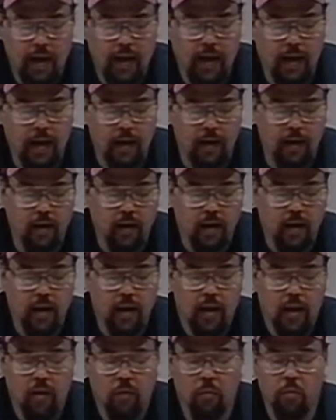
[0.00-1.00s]
And
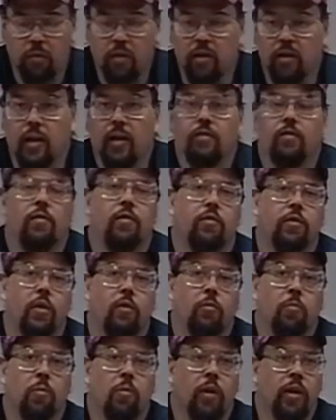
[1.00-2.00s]
with a taste of the
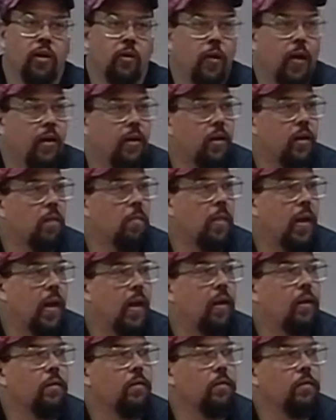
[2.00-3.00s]
South Pole, I knew I had to come
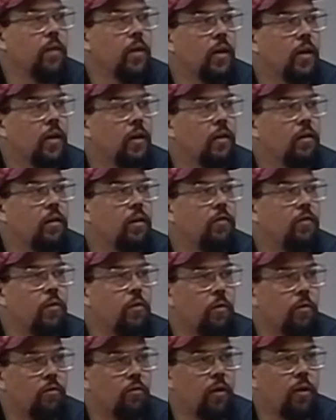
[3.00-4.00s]
back. And a
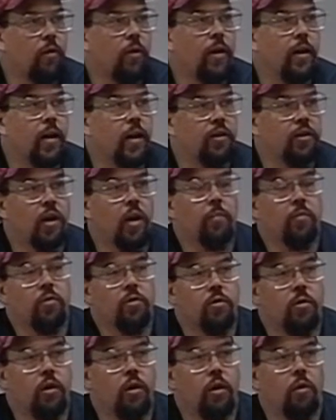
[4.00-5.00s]
few years later, I got the
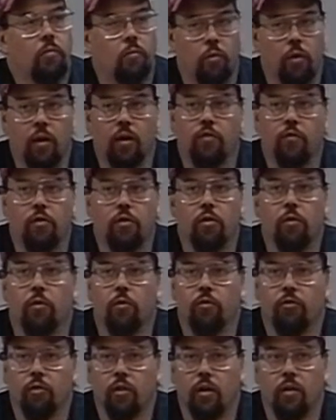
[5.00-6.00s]
opportunity to working for the
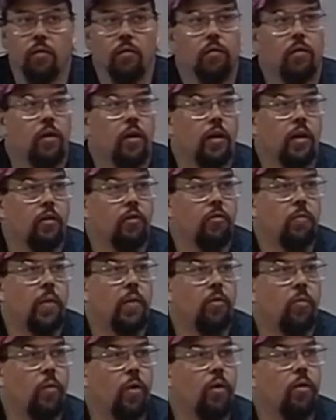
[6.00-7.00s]
university to get to
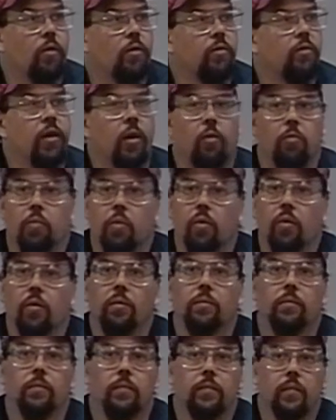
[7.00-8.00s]
spend a winter at the South Pole.